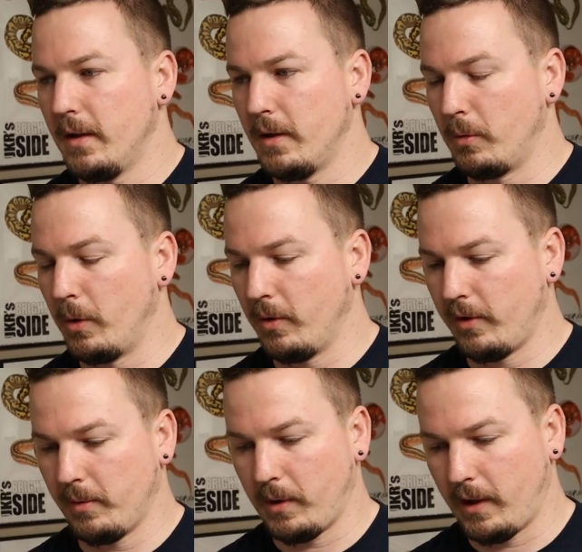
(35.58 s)
the rodent
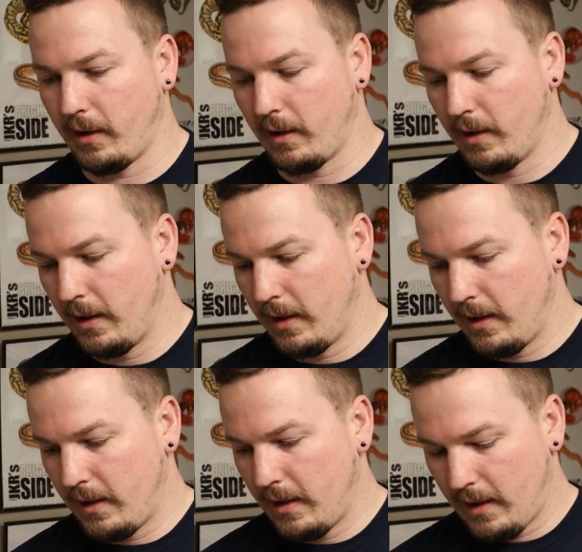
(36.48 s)
supplier.
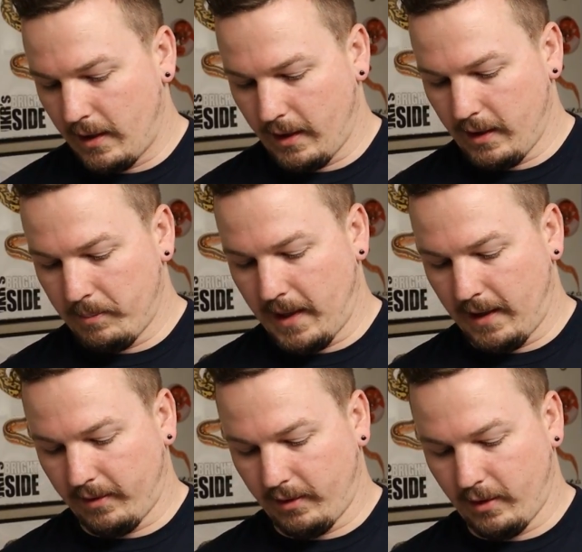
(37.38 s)
Uh, he
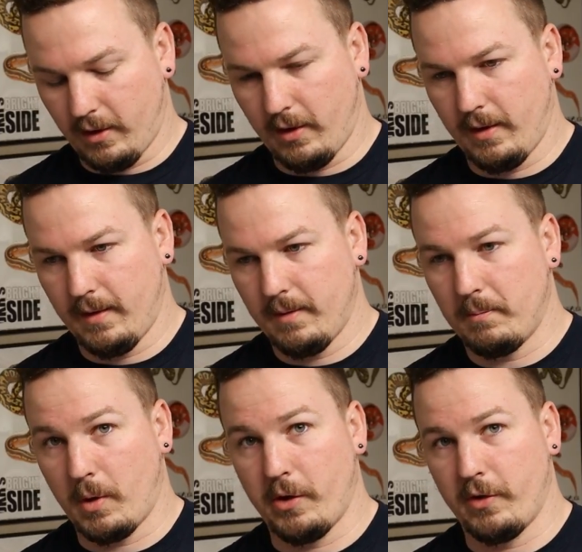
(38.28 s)
passed on
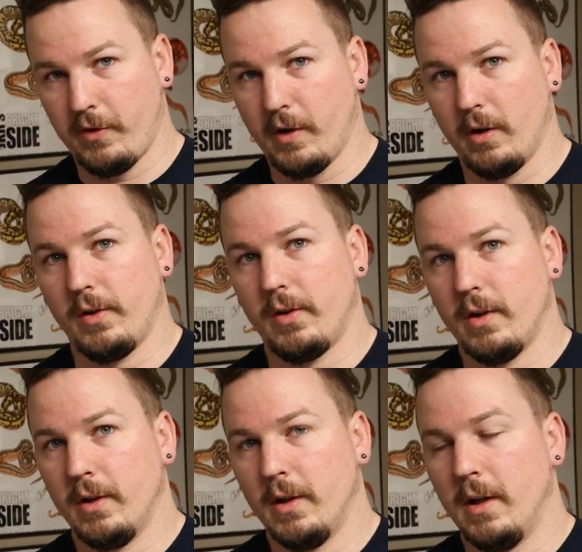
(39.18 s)
March 1st.